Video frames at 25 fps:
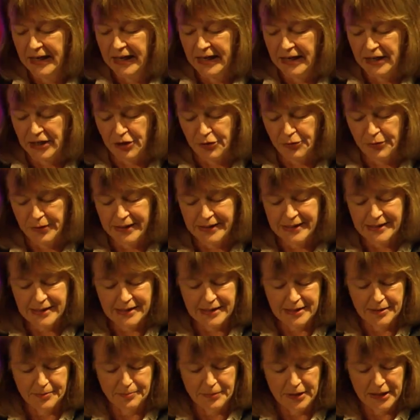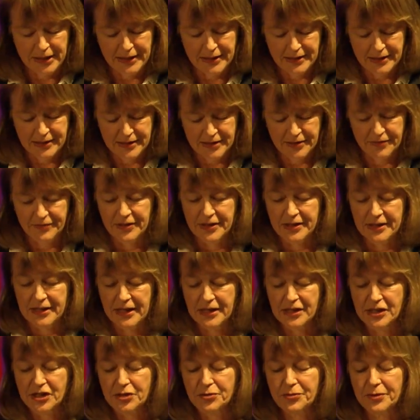increase the means of
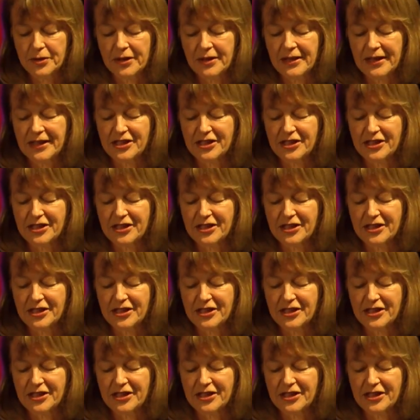industrial